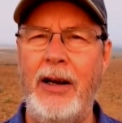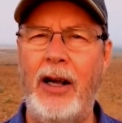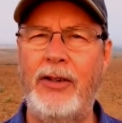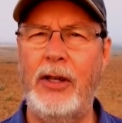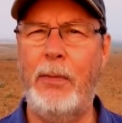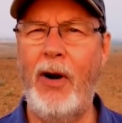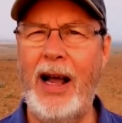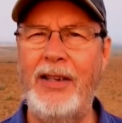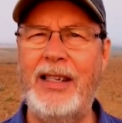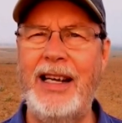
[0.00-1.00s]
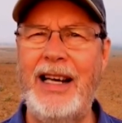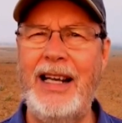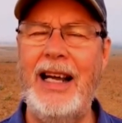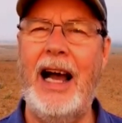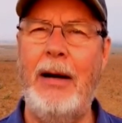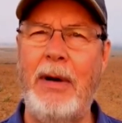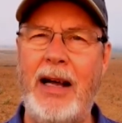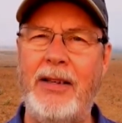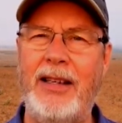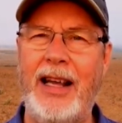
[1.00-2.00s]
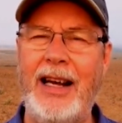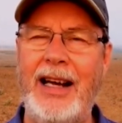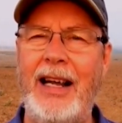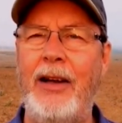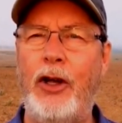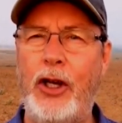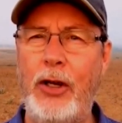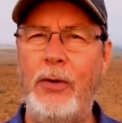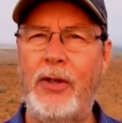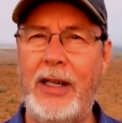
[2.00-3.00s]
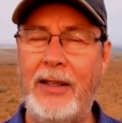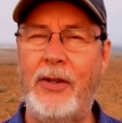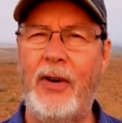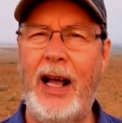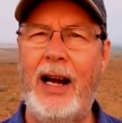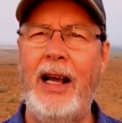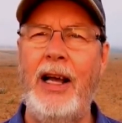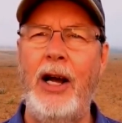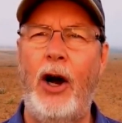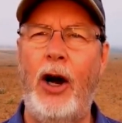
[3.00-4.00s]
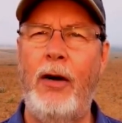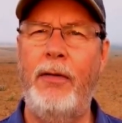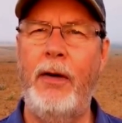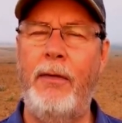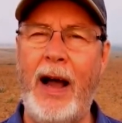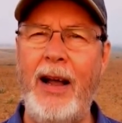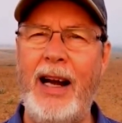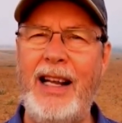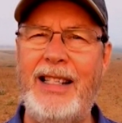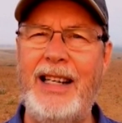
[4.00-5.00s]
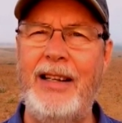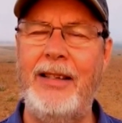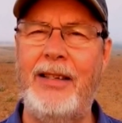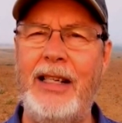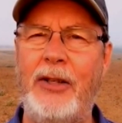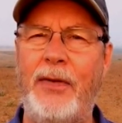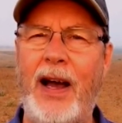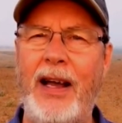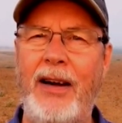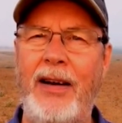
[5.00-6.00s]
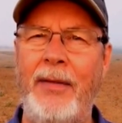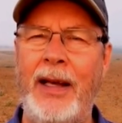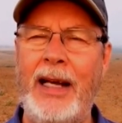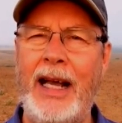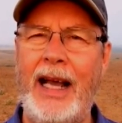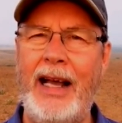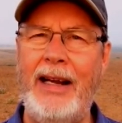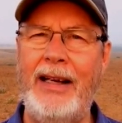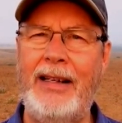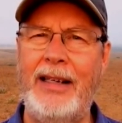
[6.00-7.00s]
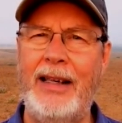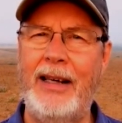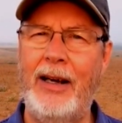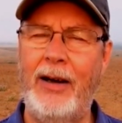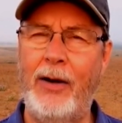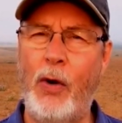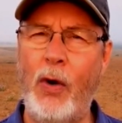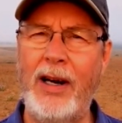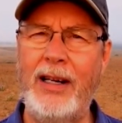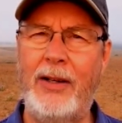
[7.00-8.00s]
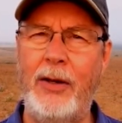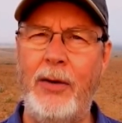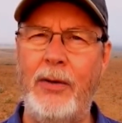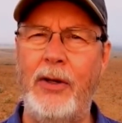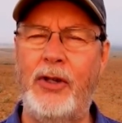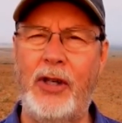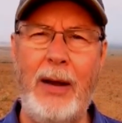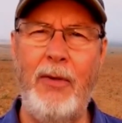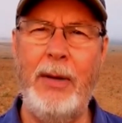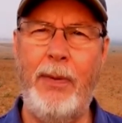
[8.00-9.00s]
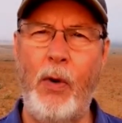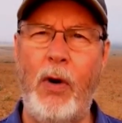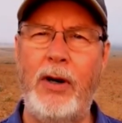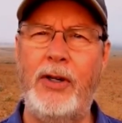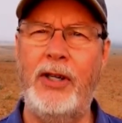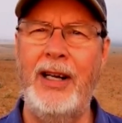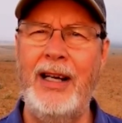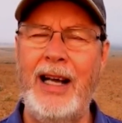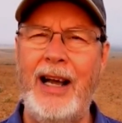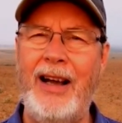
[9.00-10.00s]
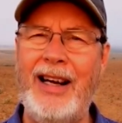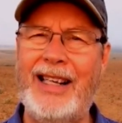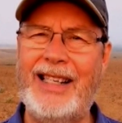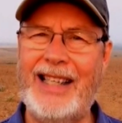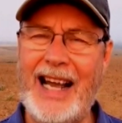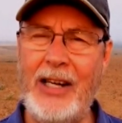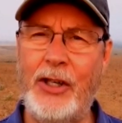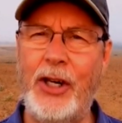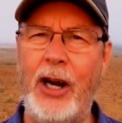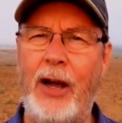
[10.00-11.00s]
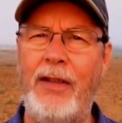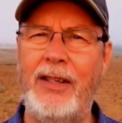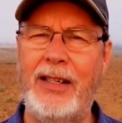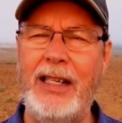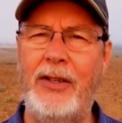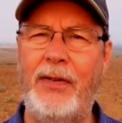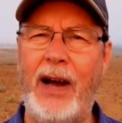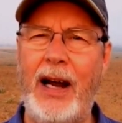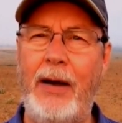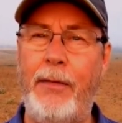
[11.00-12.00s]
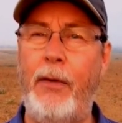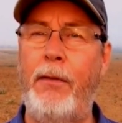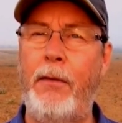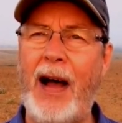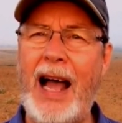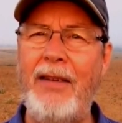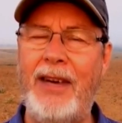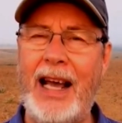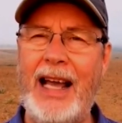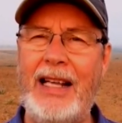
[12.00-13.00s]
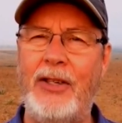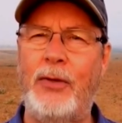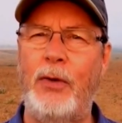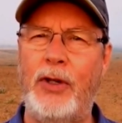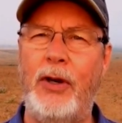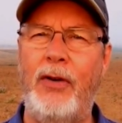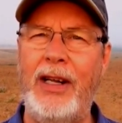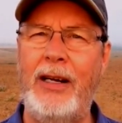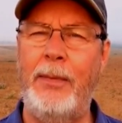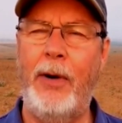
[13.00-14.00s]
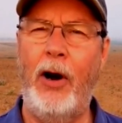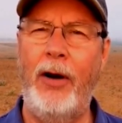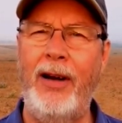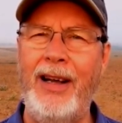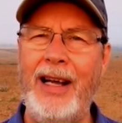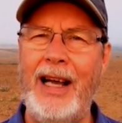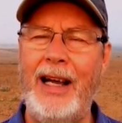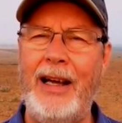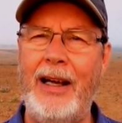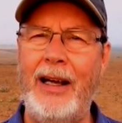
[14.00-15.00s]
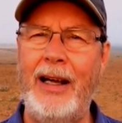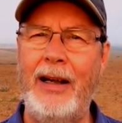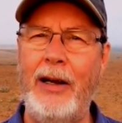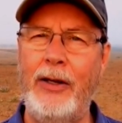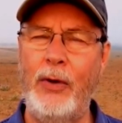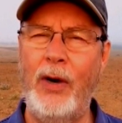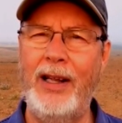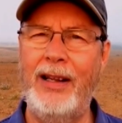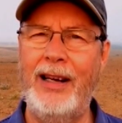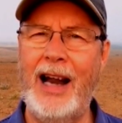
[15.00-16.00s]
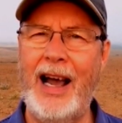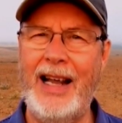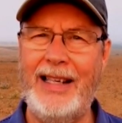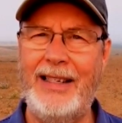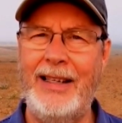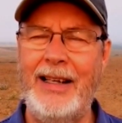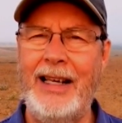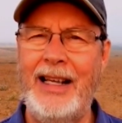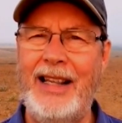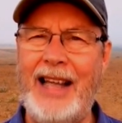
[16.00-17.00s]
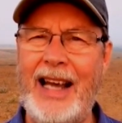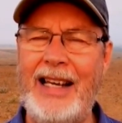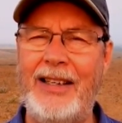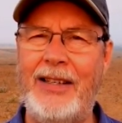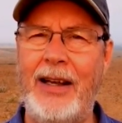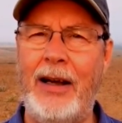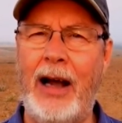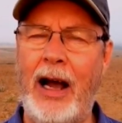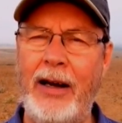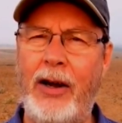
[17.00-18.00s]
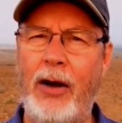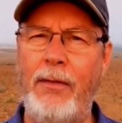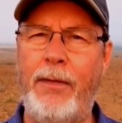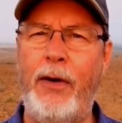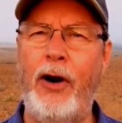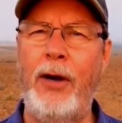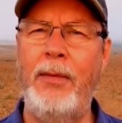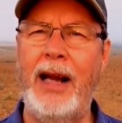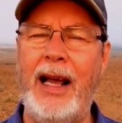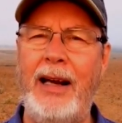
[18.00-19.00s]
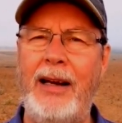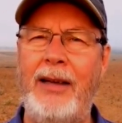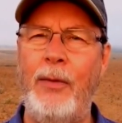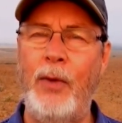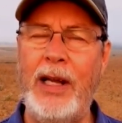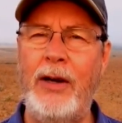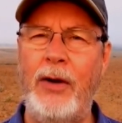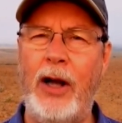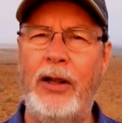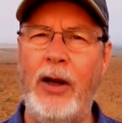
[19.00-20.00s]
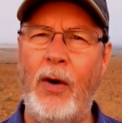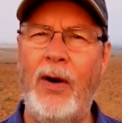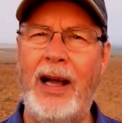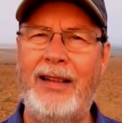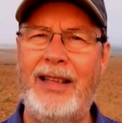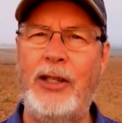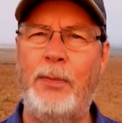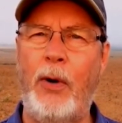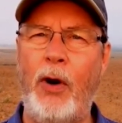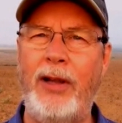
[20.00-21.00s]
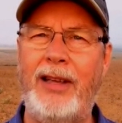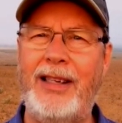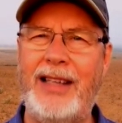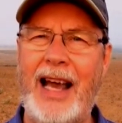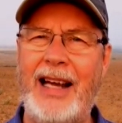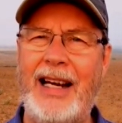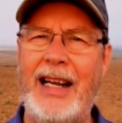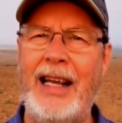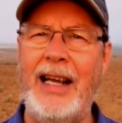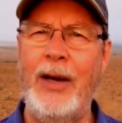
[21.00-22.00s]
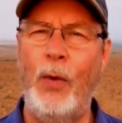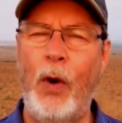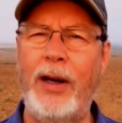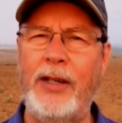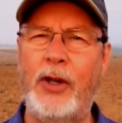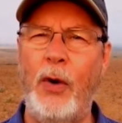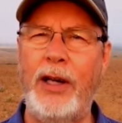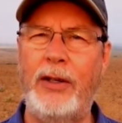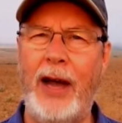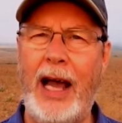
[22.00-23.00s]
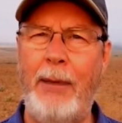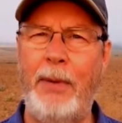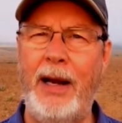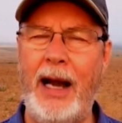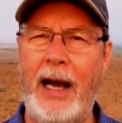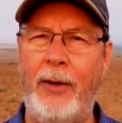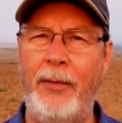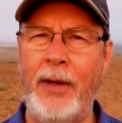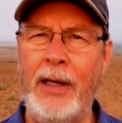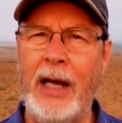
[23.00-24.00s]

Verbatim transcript: Not surprisingly, Hamas then accused Israel of violating the ceasefire, and uh, according to some reports, an extension of the ceasefire for five days was agreed upon uh, during the night. That is uh, unconfirmed, and we do not know at this point exactly what is going to happen now.